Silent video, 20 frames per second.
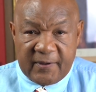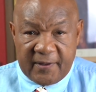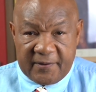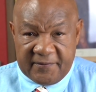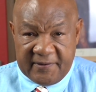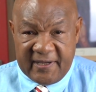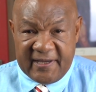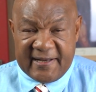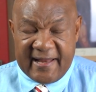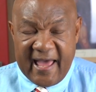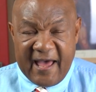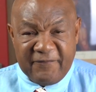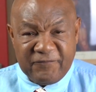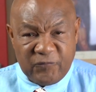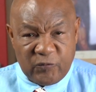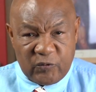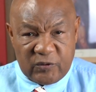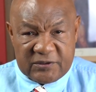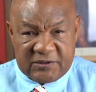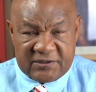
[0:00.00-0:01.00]
Then
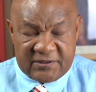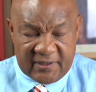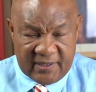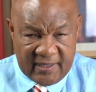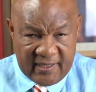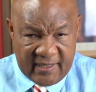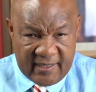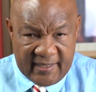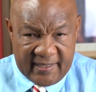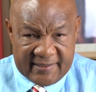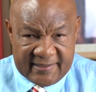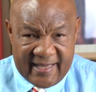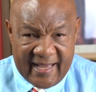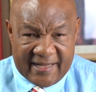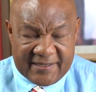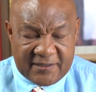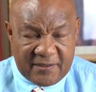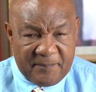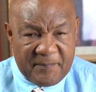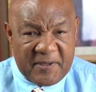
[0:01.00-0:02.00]
afterwards, it
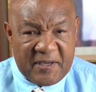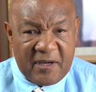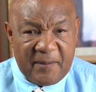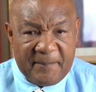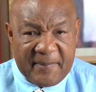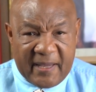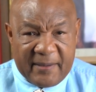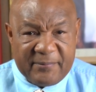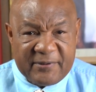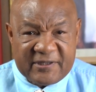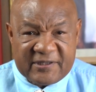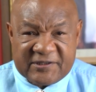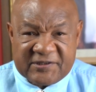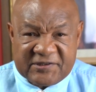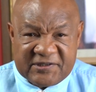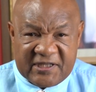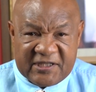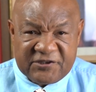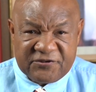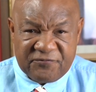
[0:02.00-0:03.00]
got to be up maybe the
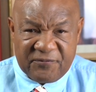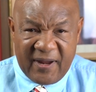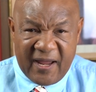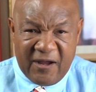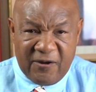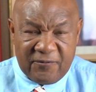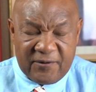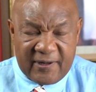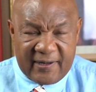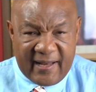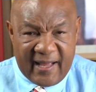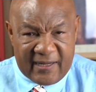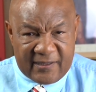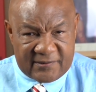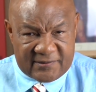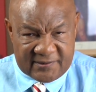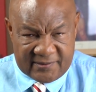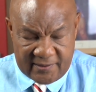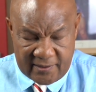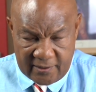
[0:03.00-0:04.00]
6th round, and I
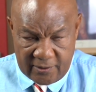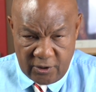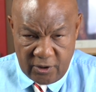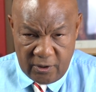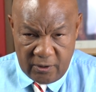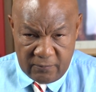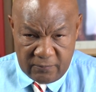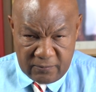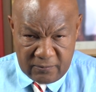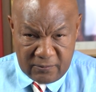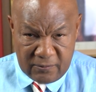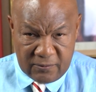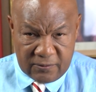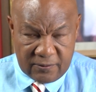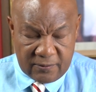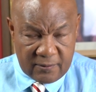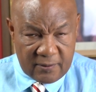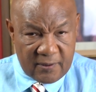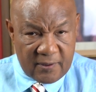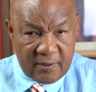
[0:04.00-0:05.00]
could say, whew,
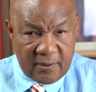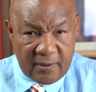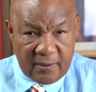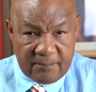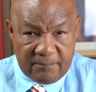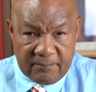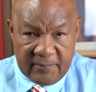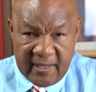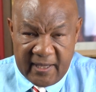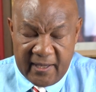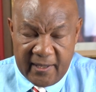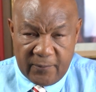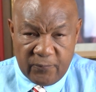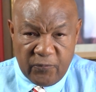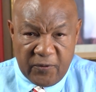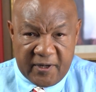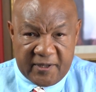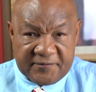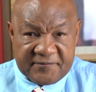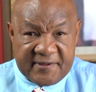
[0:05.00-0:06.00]
man,
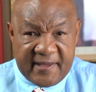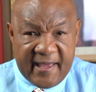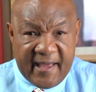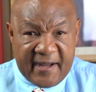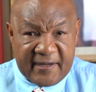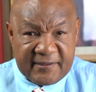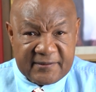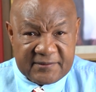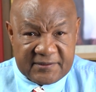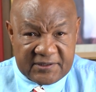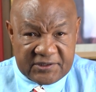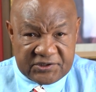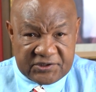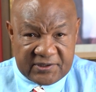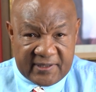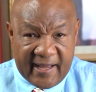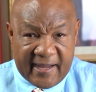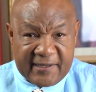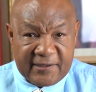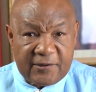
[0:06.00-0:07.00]
where's the air
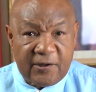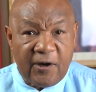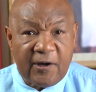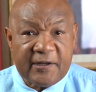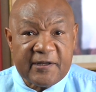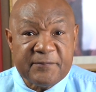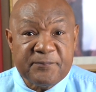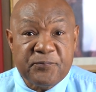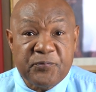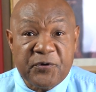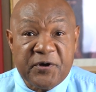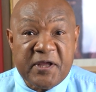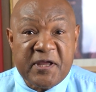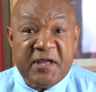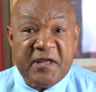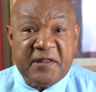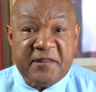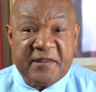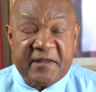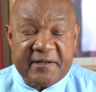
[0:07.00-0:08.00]
conditioning? I could hardly
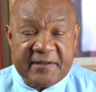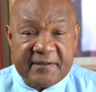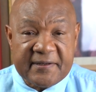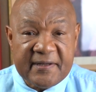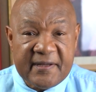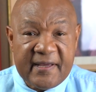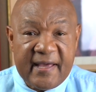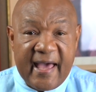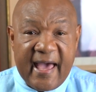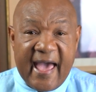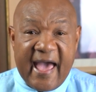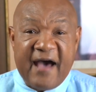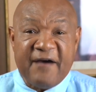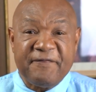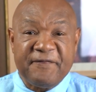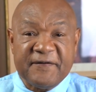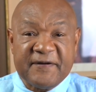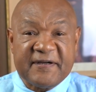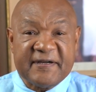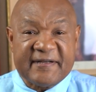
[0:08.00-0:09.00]
breathe in
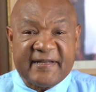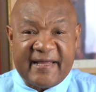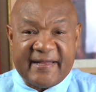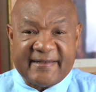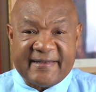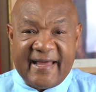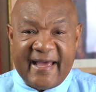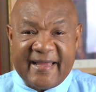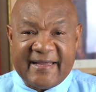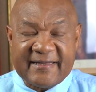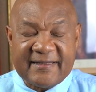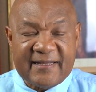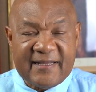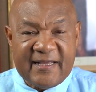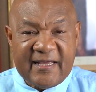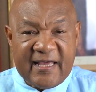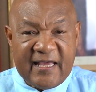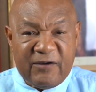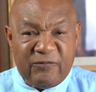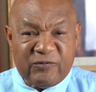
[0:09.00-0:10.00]
Africa that night.
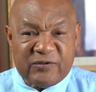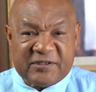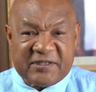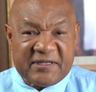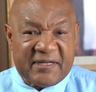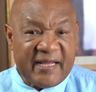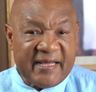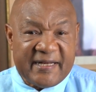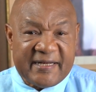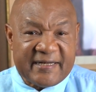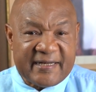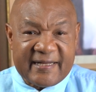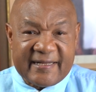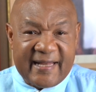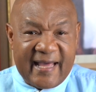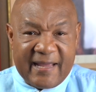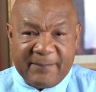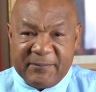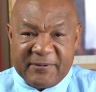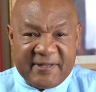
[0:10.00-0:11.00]
It was late in the
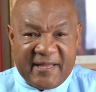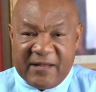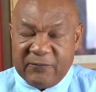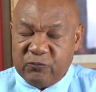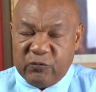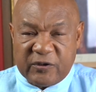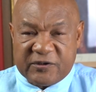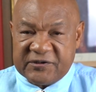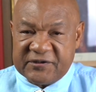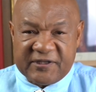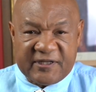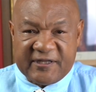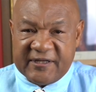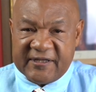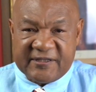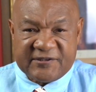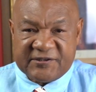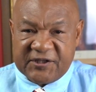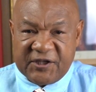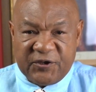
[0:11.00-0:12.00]
night, but that wasn't an
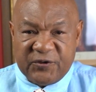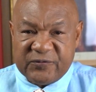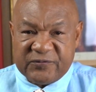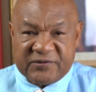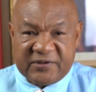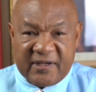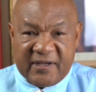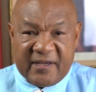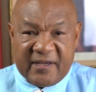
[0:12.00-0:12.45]
excuse.